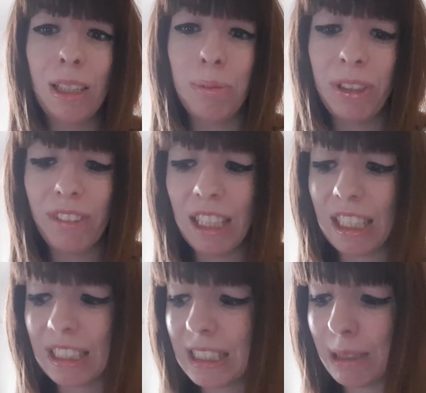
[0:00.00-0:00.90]
I'll put the
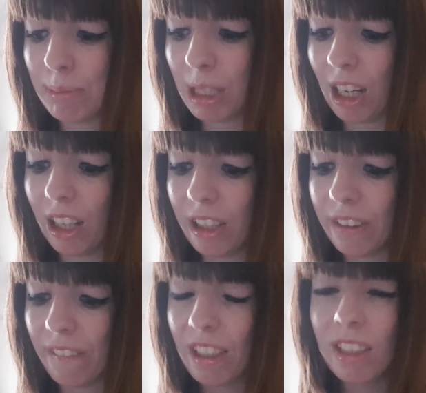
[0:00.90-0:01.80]
links in below
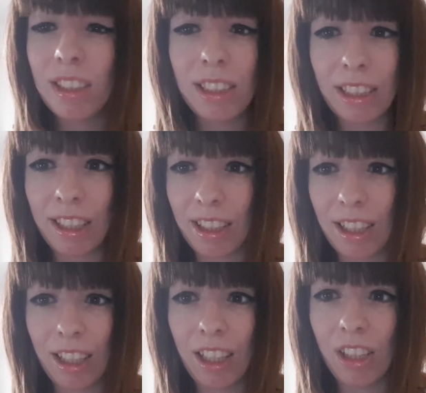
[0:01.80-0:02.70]
so you can
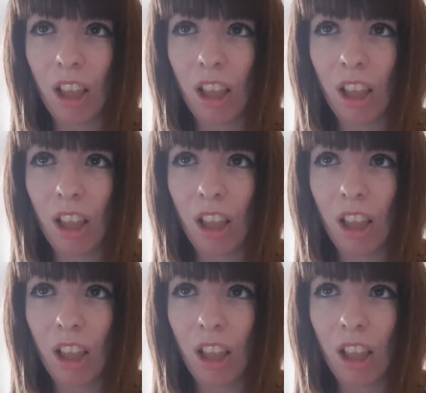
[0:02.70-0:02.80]
get